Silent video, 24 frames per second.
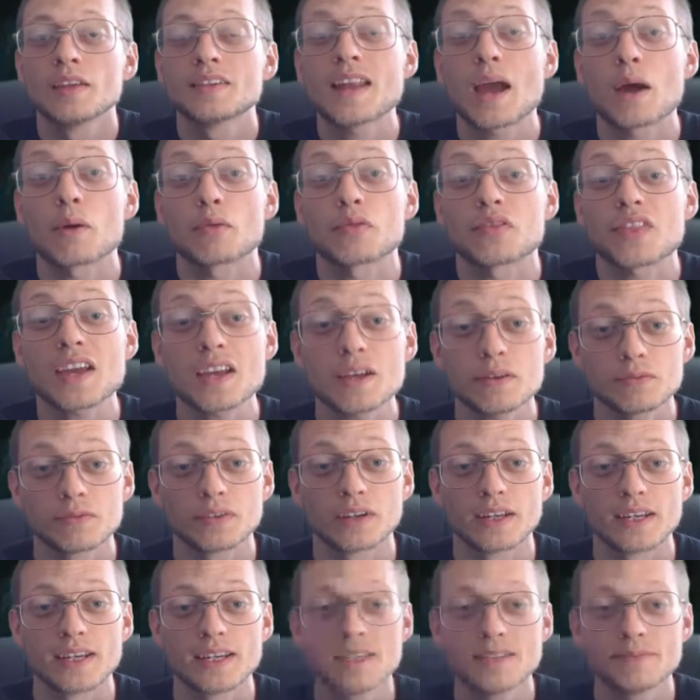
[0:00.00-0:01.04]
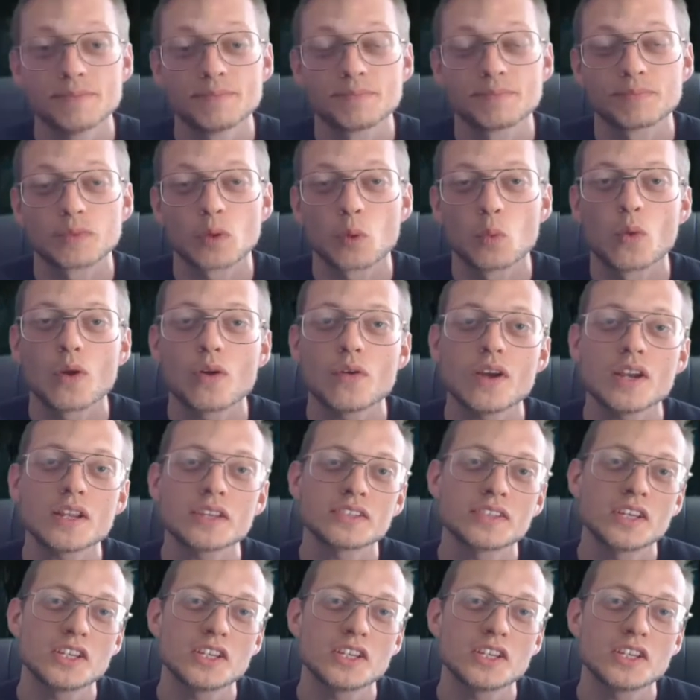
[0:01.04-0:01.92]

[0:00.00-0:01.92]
Now, thankfully, we're in a